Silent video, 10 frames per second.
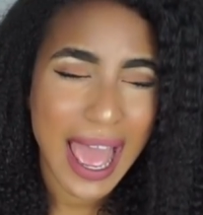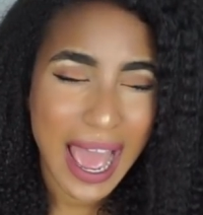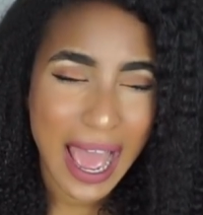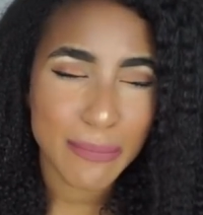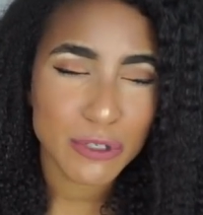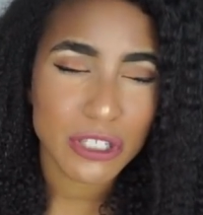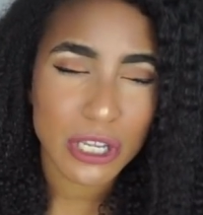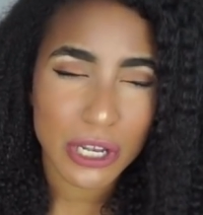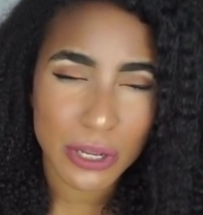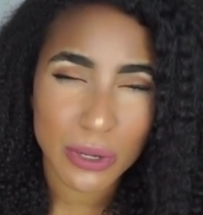
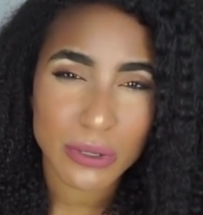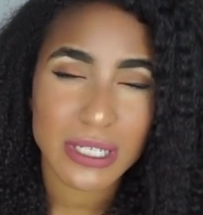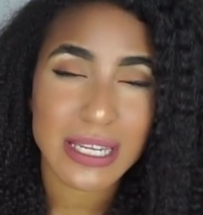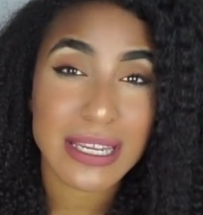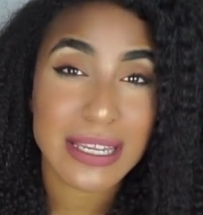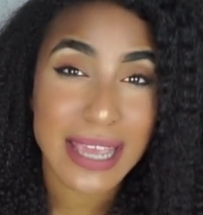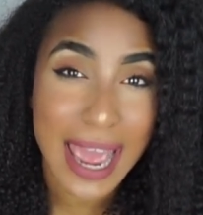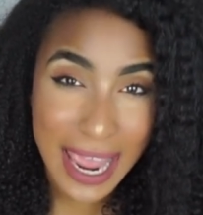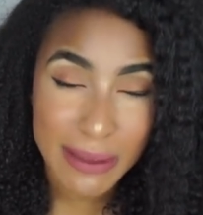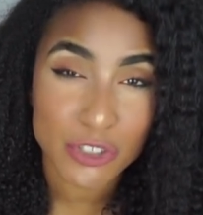Absolute
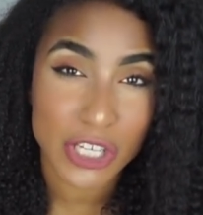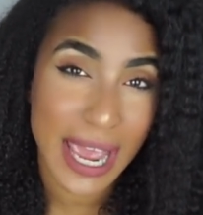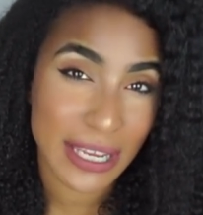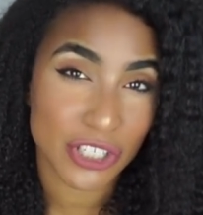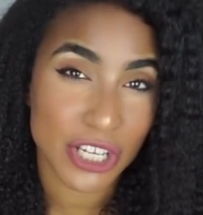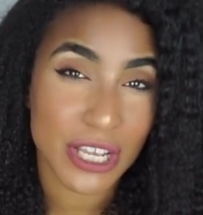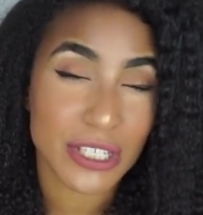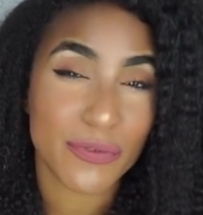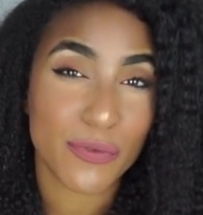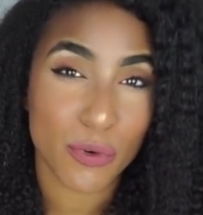game
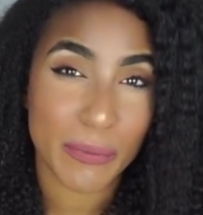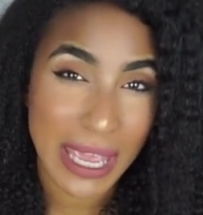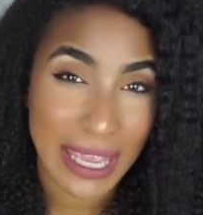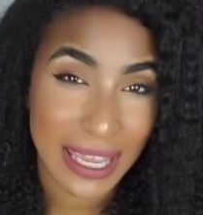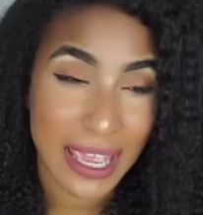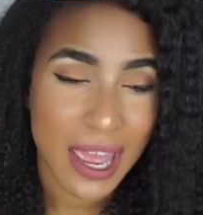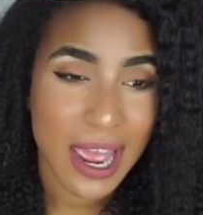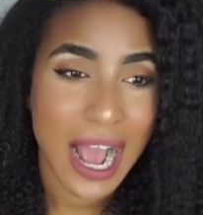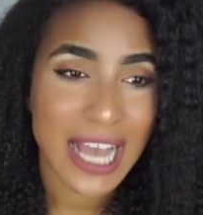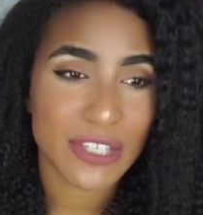changers for me
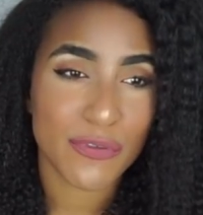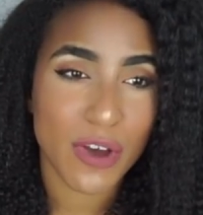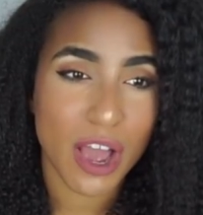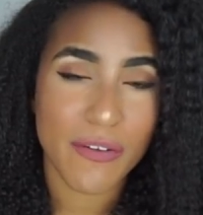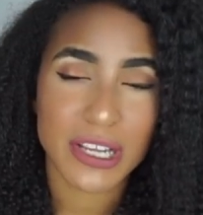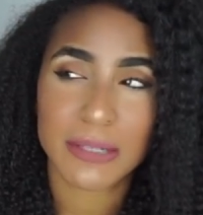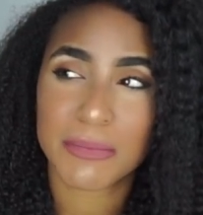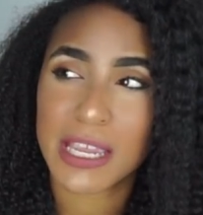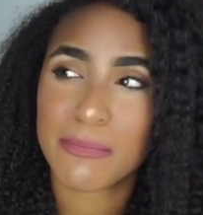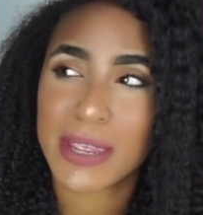as far as
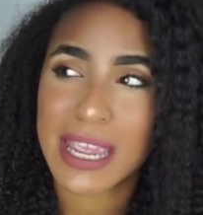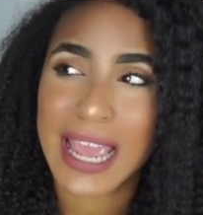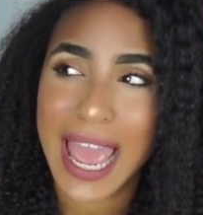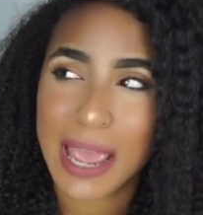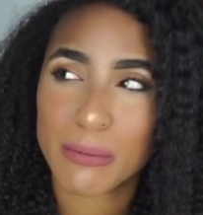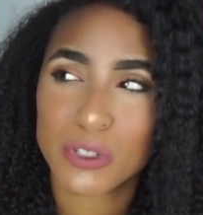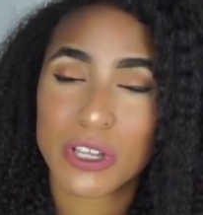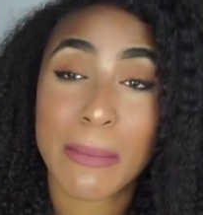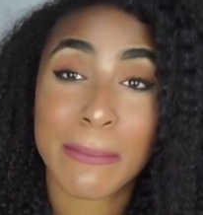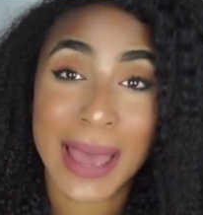me being able
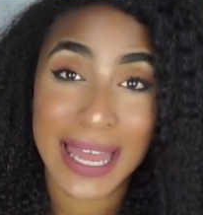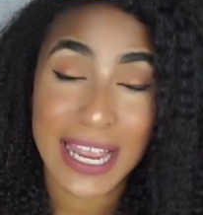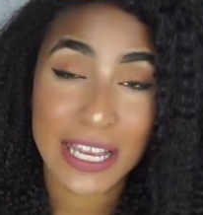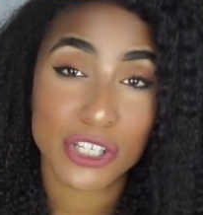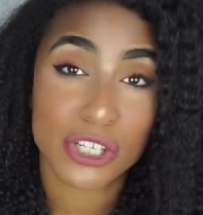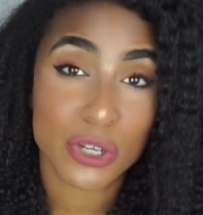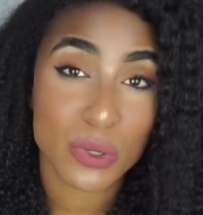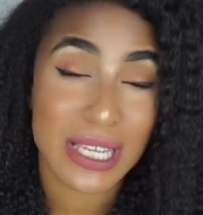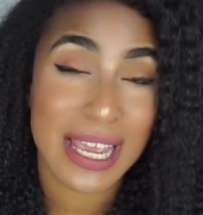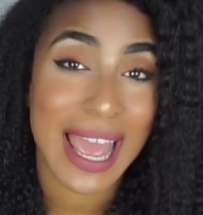to manage
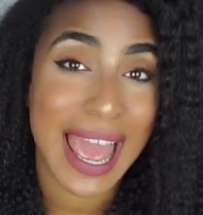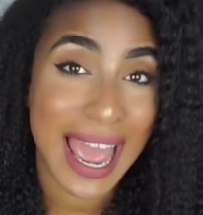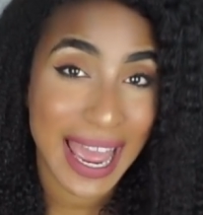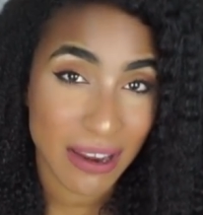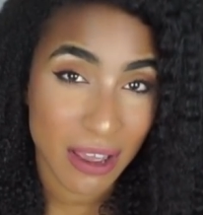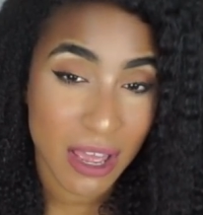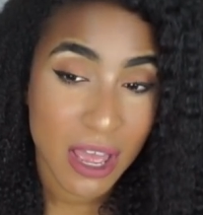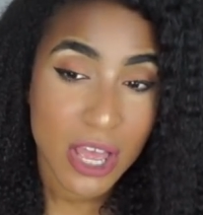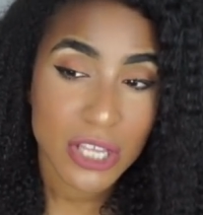using henna.